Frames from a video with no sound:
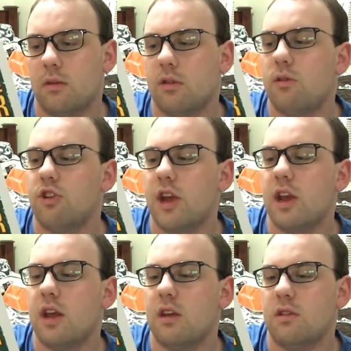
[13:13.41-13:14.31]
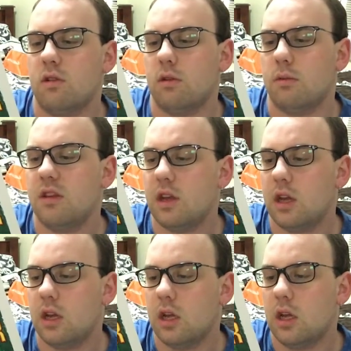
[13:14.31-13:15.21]
So Jane Eyre has gone
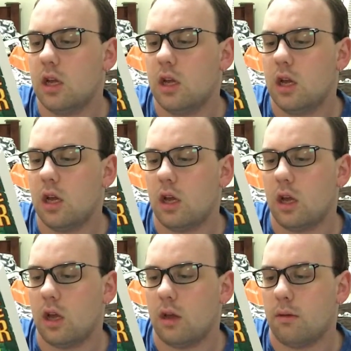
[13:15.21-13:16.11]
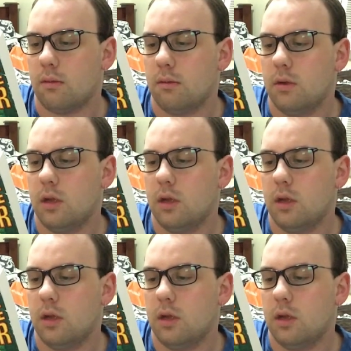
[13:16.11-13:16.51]
missing. And